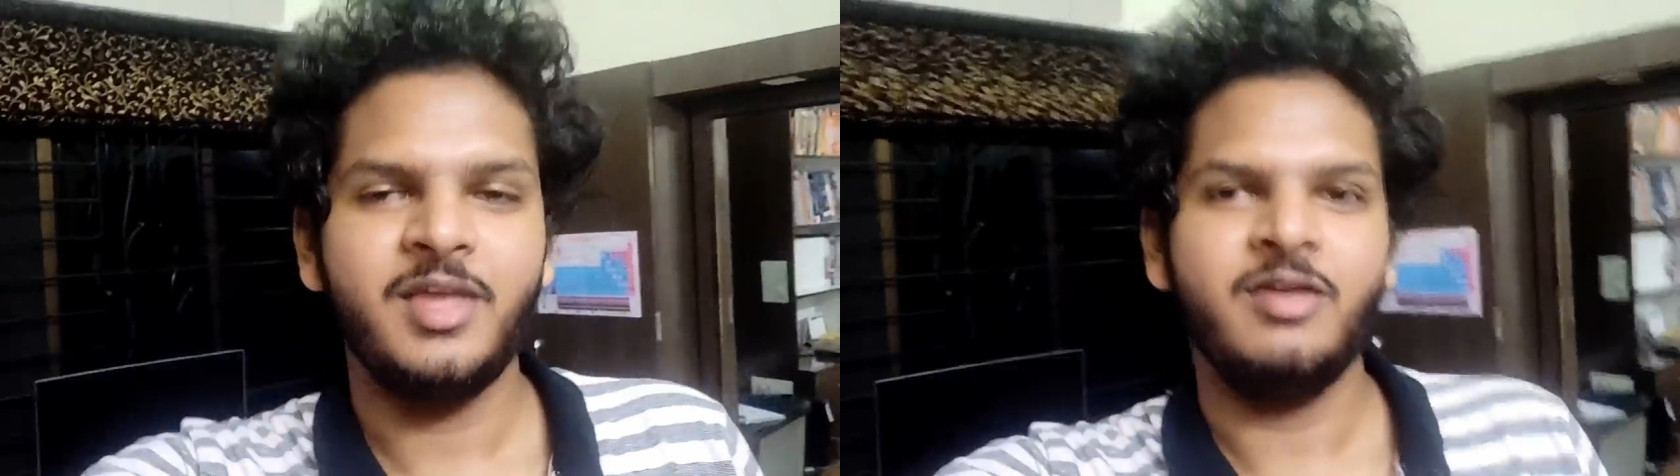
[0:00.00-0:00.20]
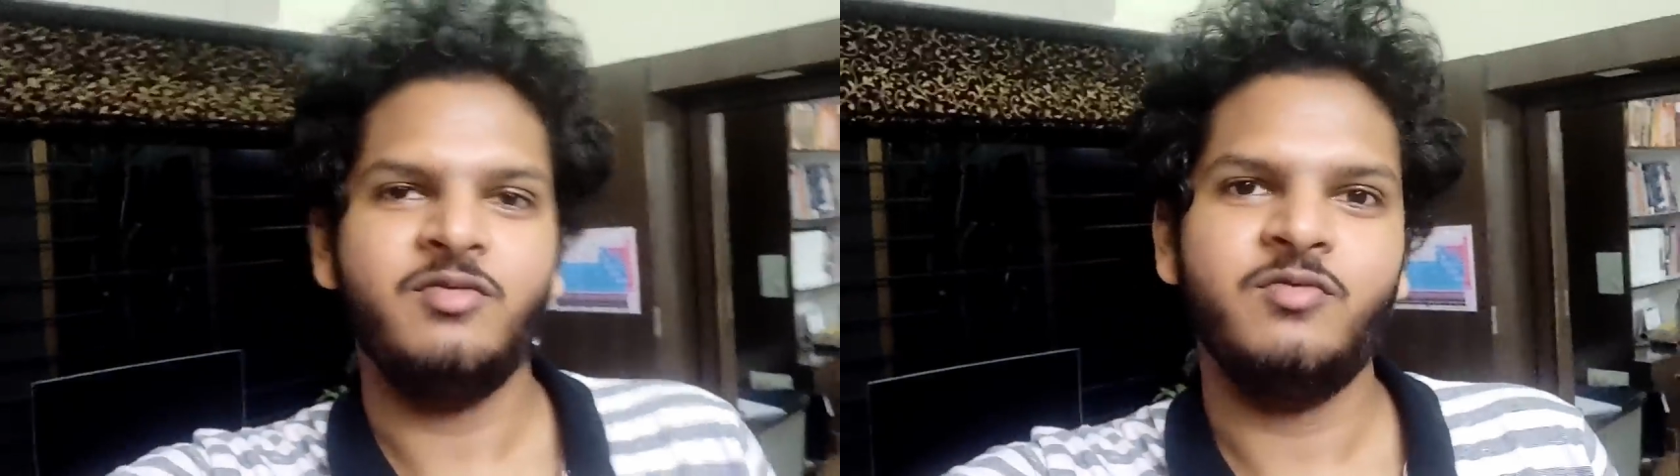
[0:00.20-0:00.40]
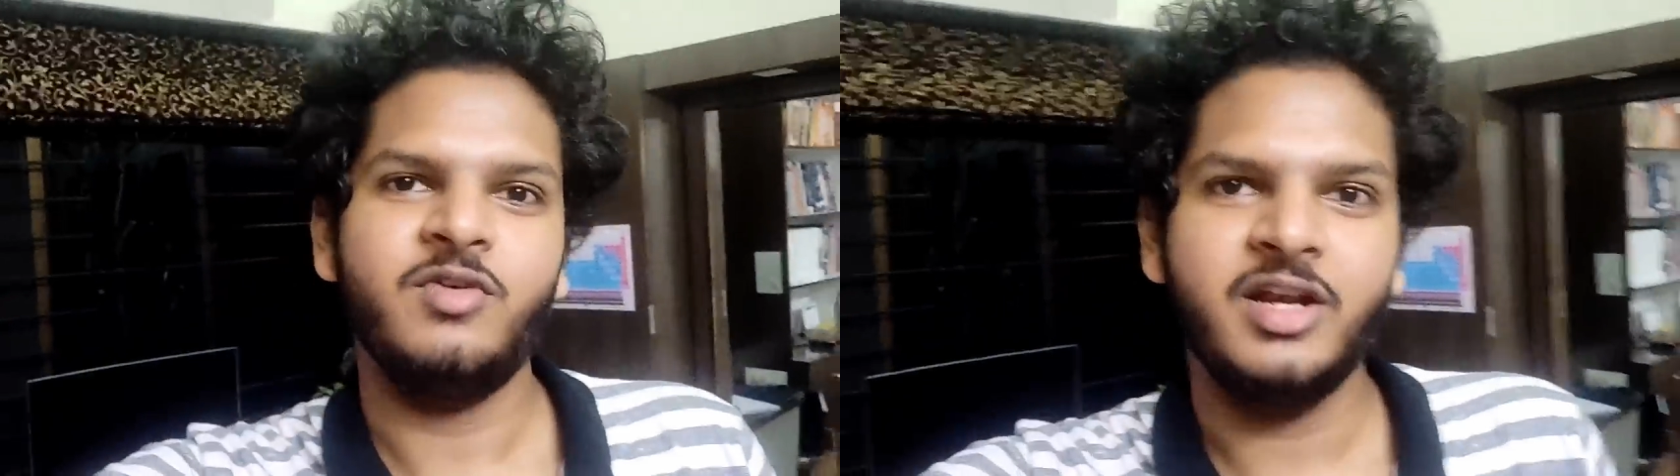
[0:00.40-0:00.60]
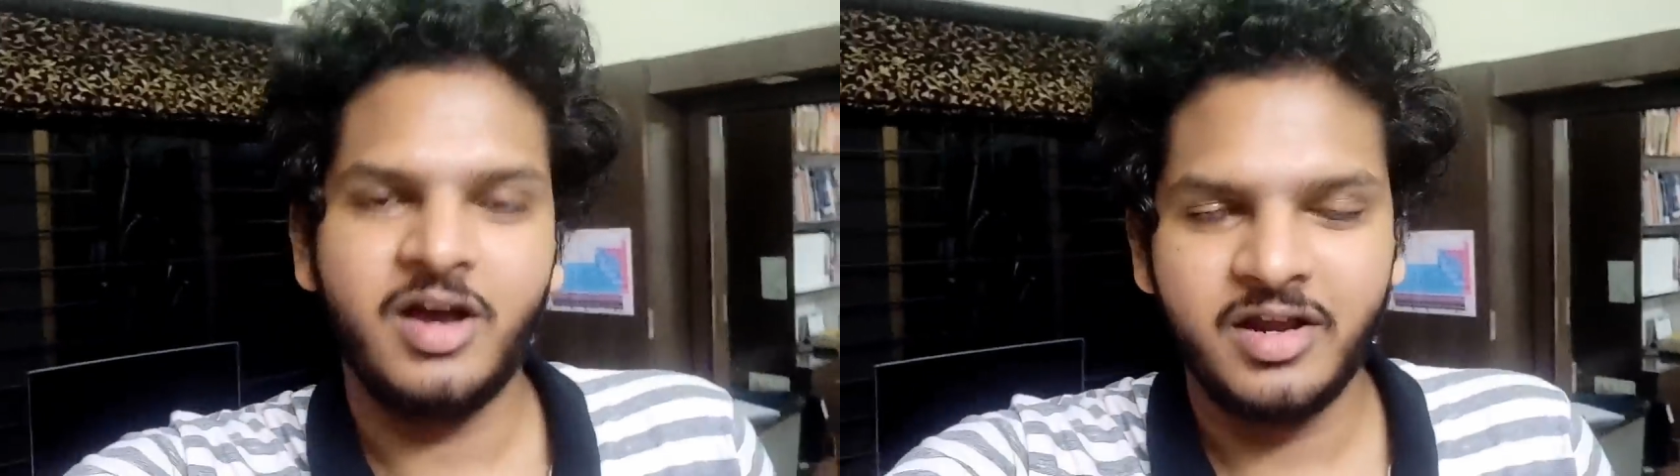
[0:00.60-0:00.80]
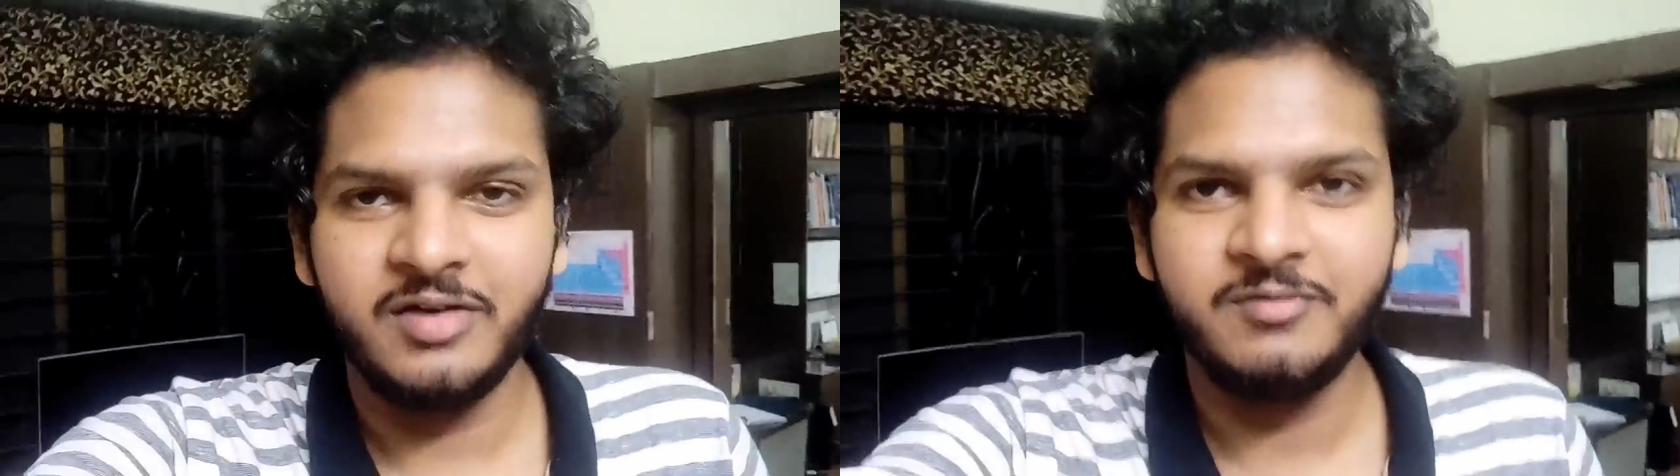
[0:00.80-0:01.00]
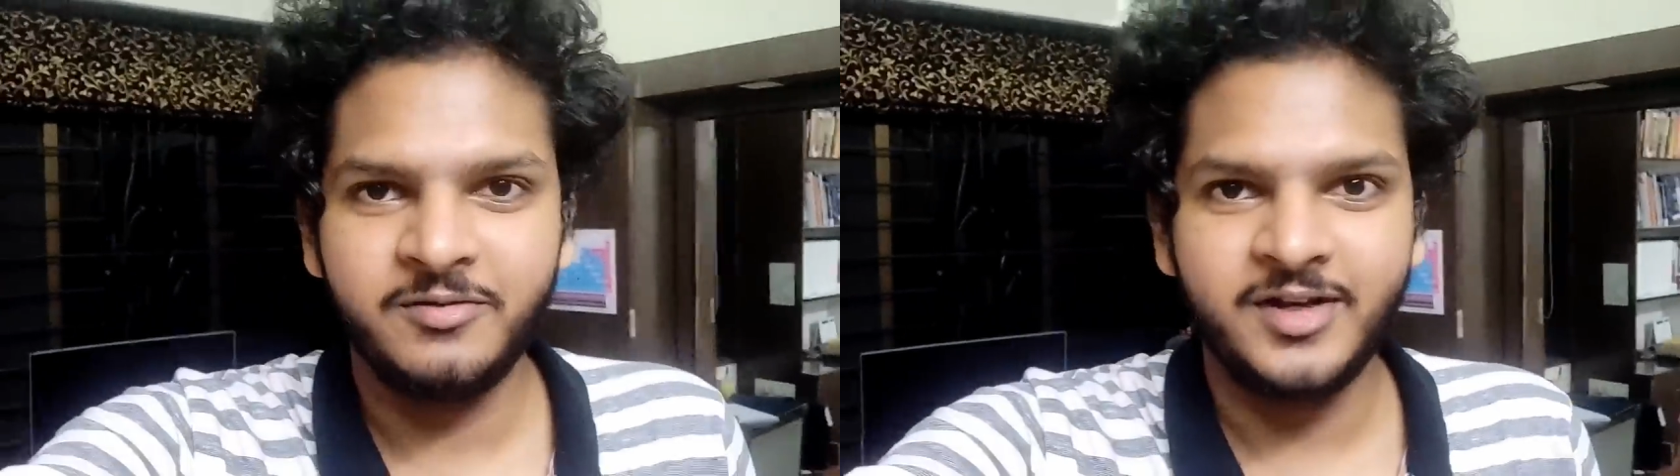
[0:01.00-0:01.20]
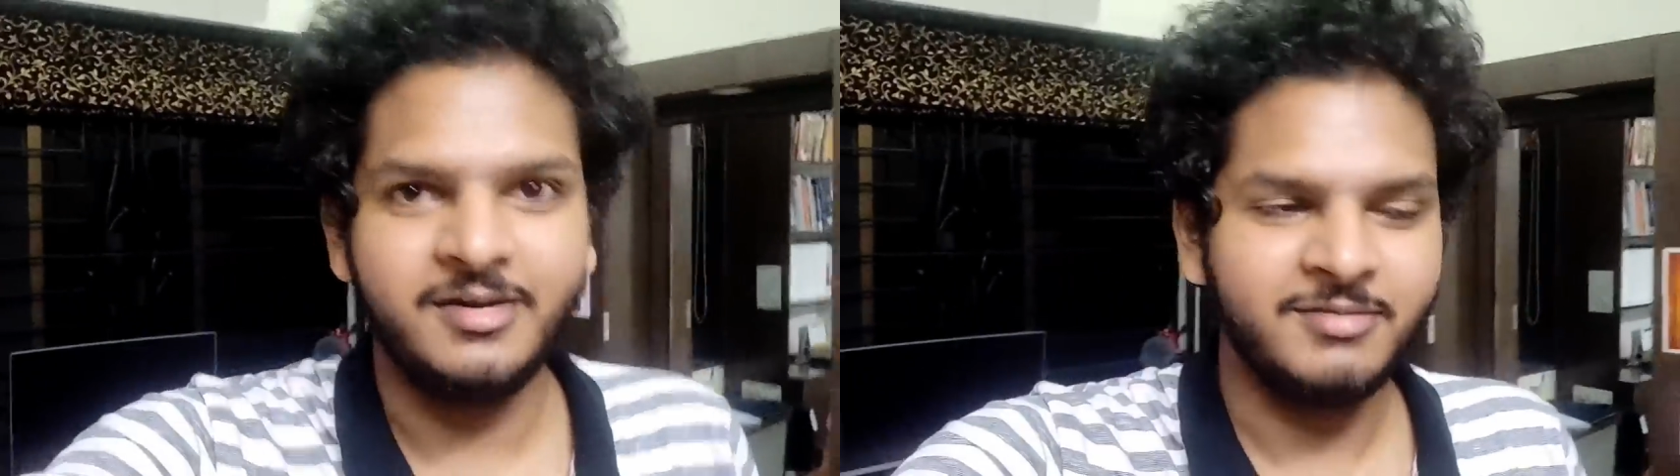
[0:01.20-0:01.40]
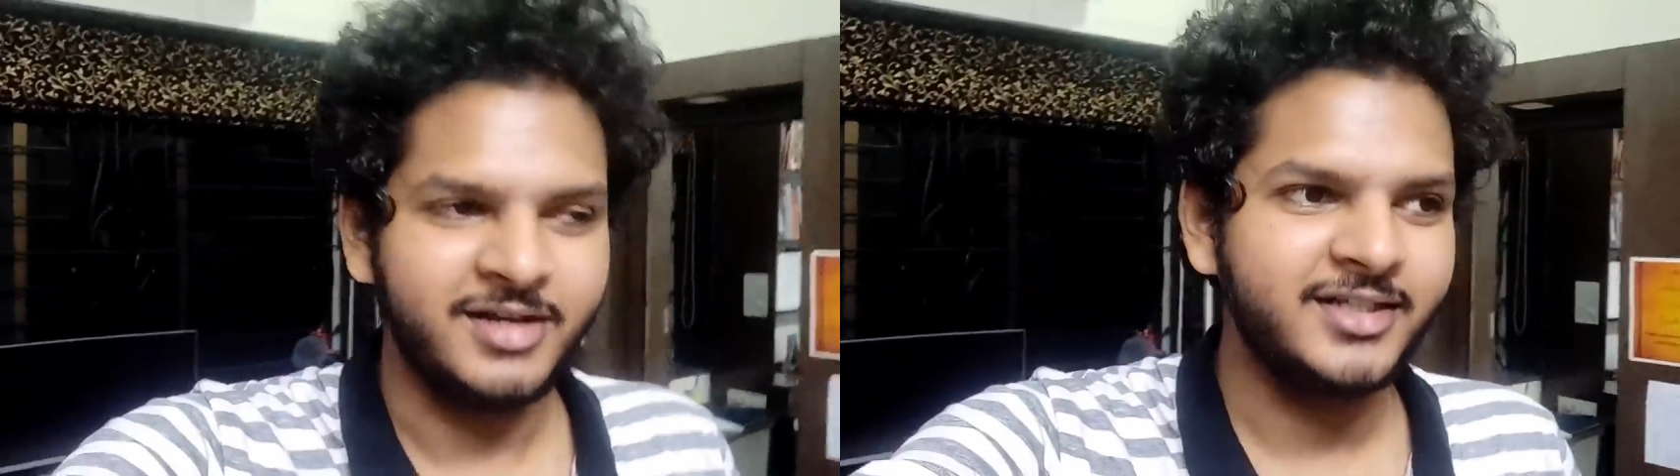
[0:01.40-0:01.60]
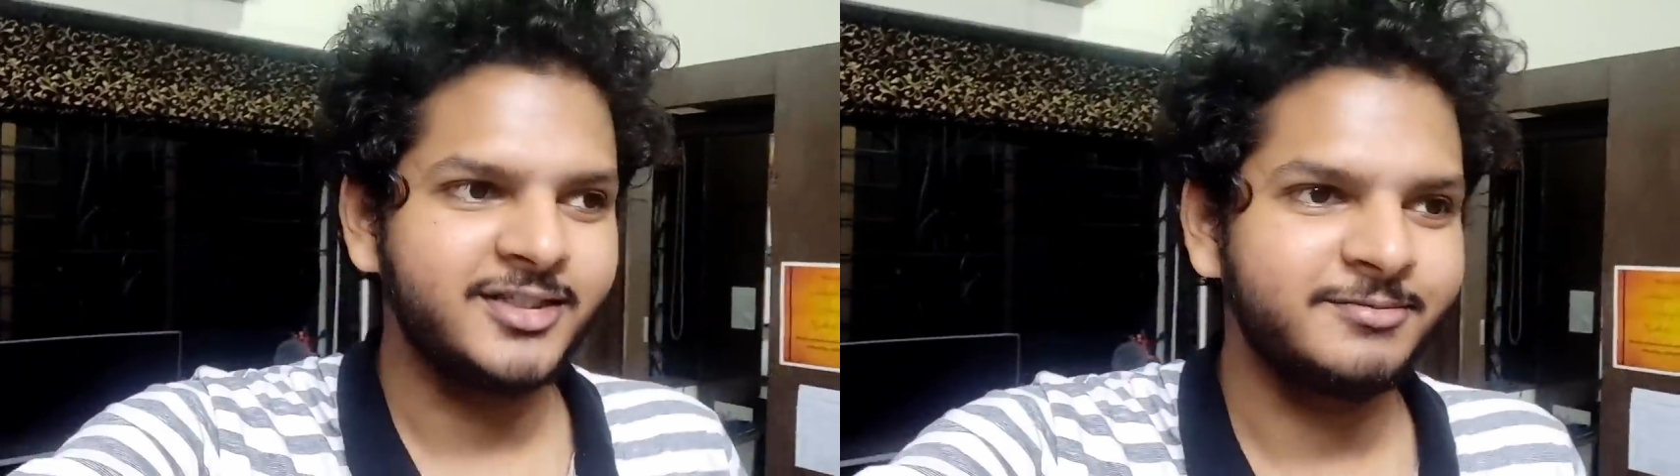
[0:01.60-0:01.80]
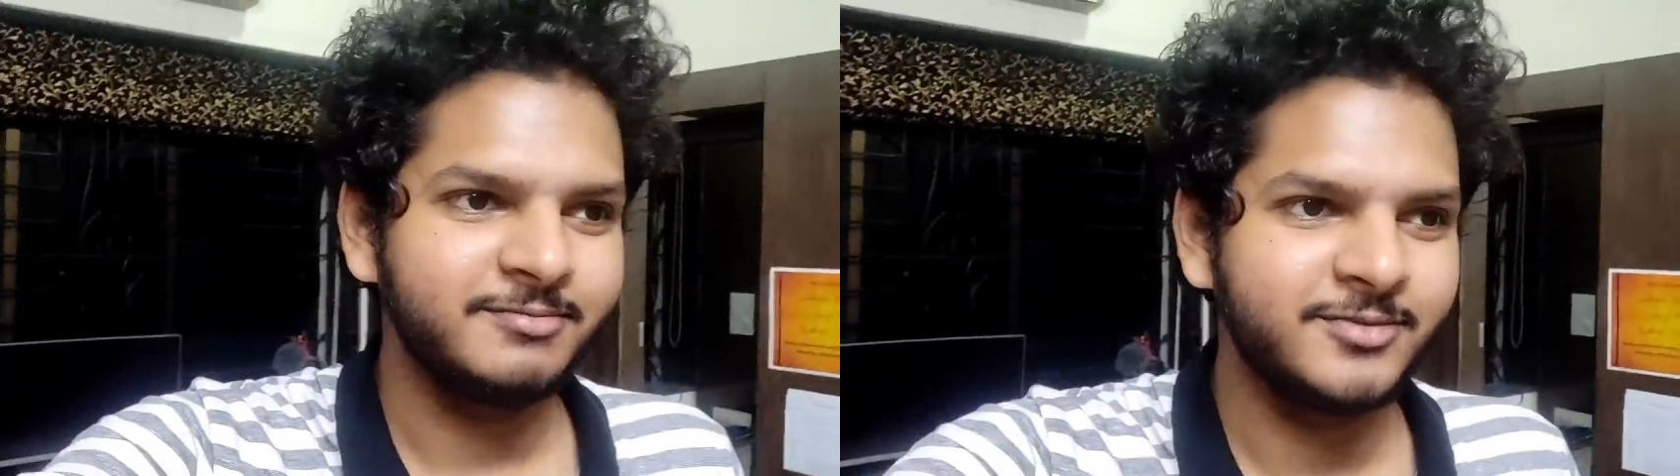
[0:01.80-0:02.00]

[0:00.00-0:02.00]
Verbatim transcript: in 1 hour and 15 minutes.